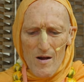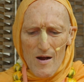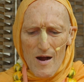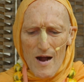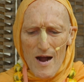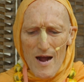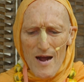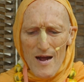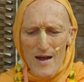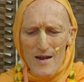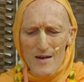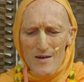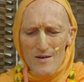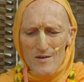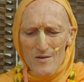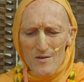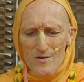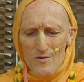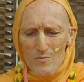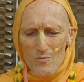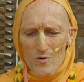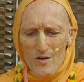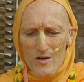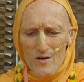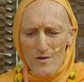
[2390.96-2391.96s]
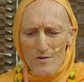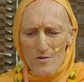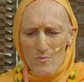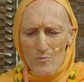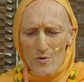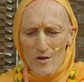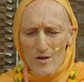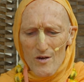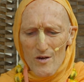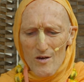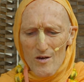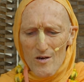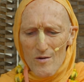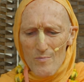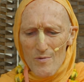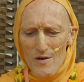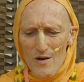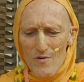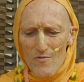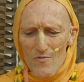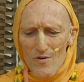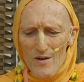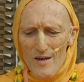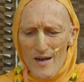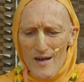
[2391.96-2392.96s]
and we we learn
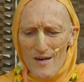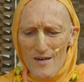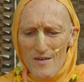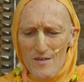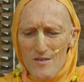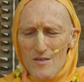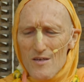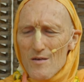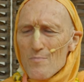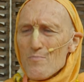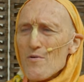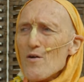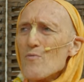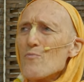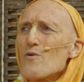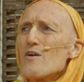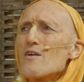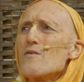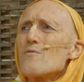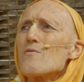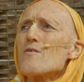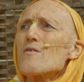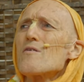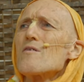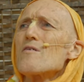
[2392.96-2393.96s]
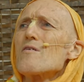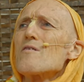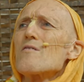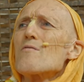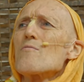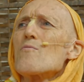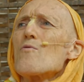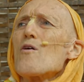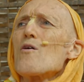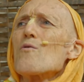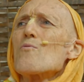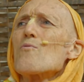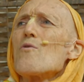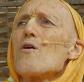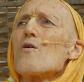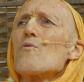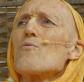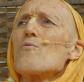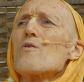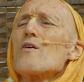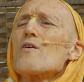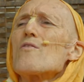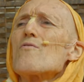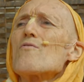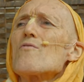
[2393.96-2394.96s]
about reality, but we what
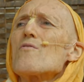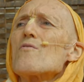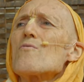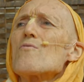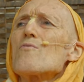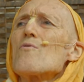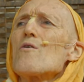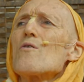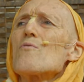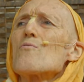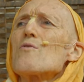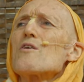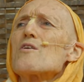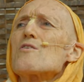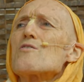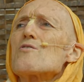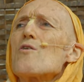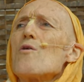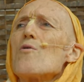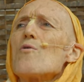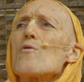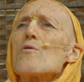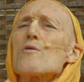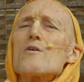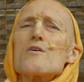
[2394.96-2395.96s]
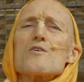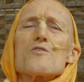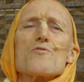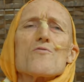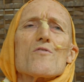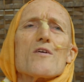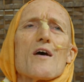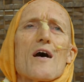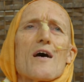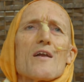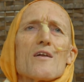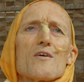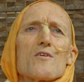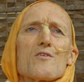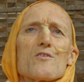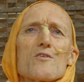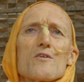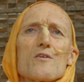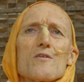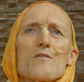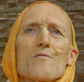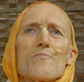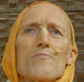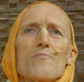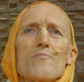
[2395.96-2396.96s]
what we what we're told is
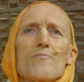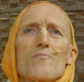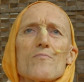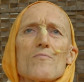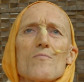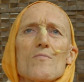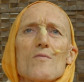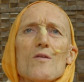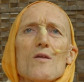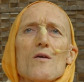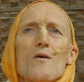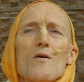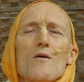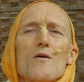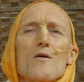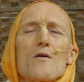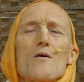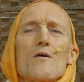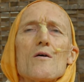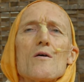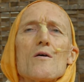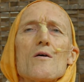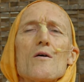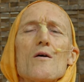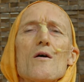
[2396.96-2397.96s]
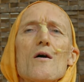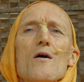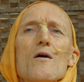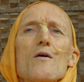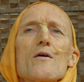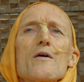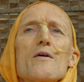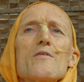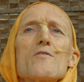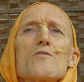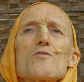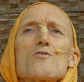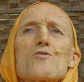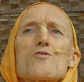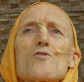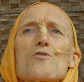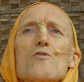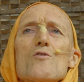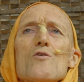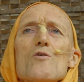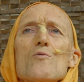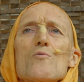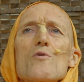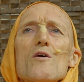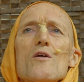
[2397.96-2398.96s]
reality. Uh, in the
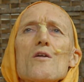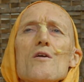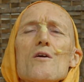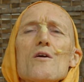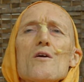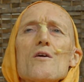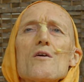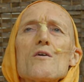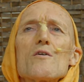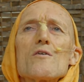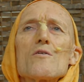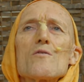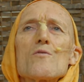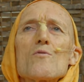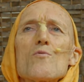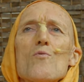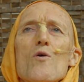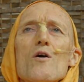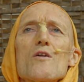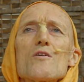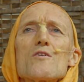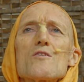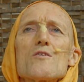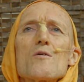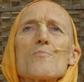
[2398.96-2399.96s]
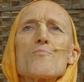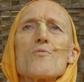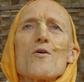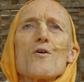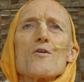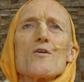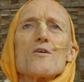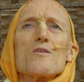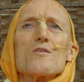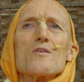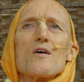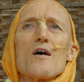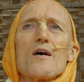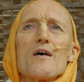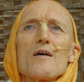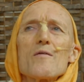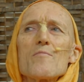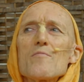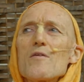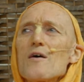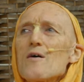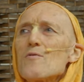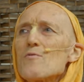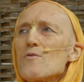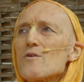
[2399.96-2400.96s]
school, we learn once upon a
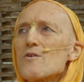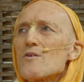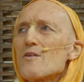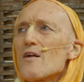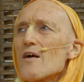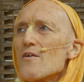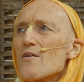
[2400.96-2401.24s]
time there was